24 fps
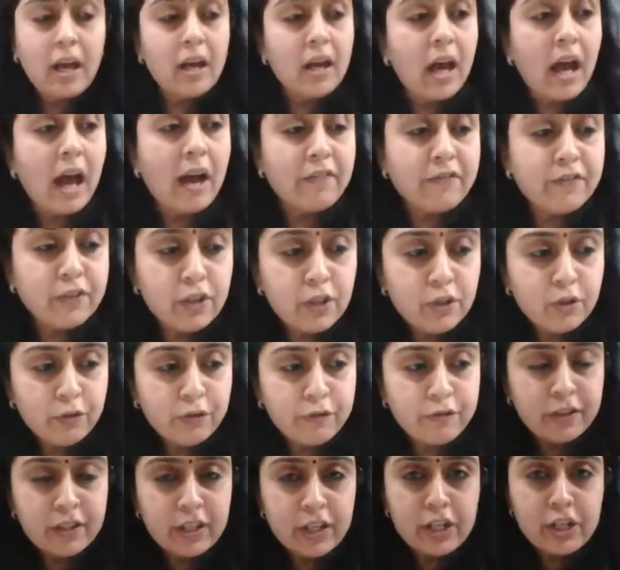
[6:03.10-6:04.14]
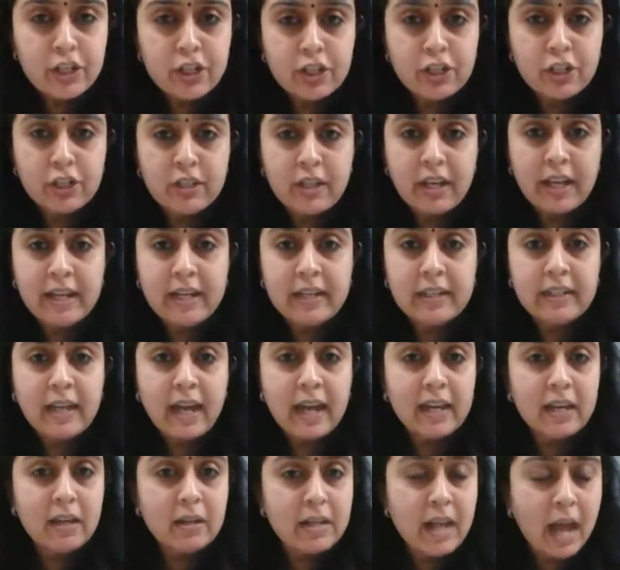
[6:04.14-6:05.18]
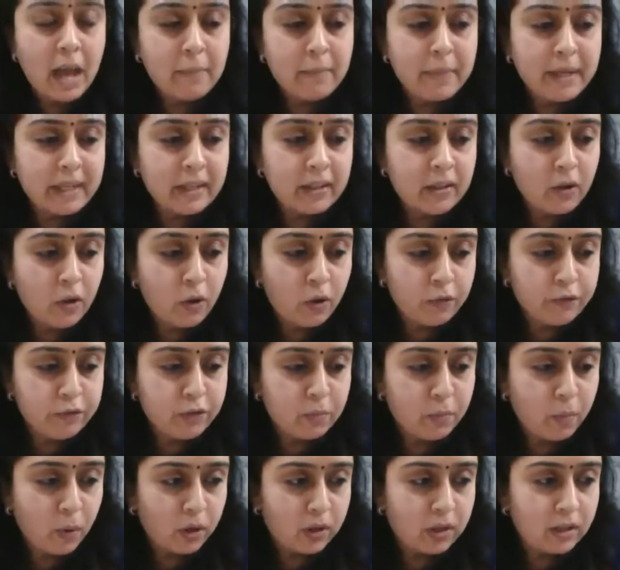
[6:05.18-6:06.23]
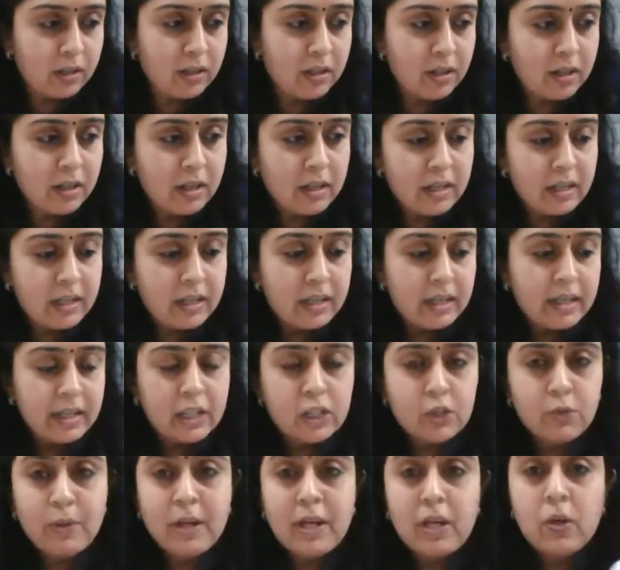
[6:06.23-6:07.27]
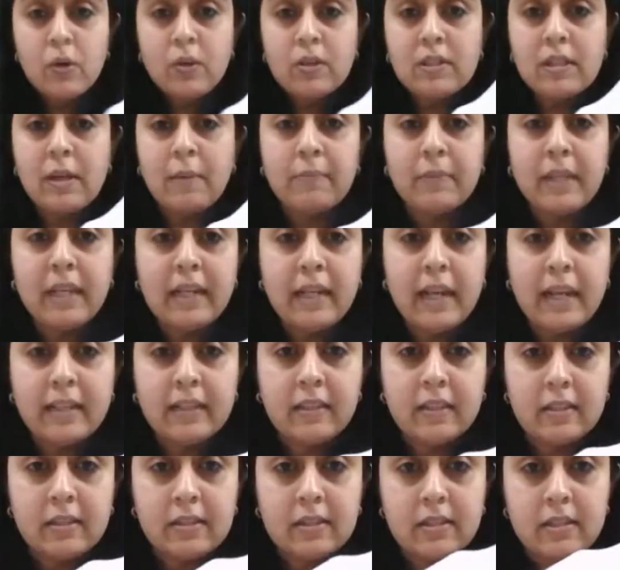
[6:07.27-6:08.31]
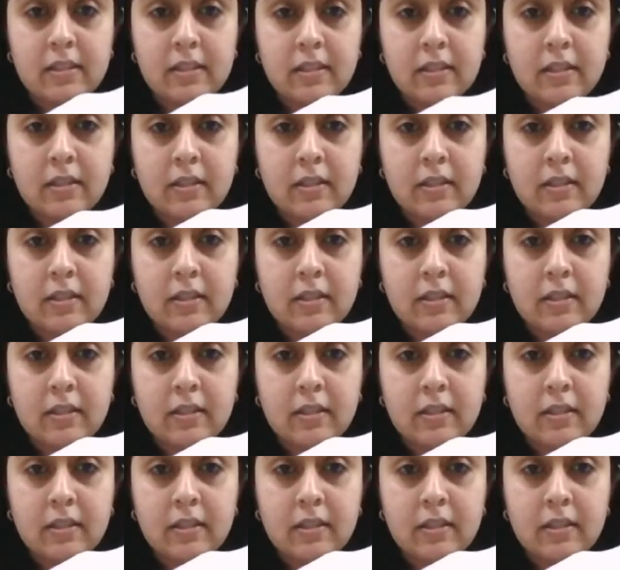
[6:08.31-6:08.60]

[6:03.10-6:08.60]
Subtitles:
after you finish the entire dabbing of the bottle, it will look something like this.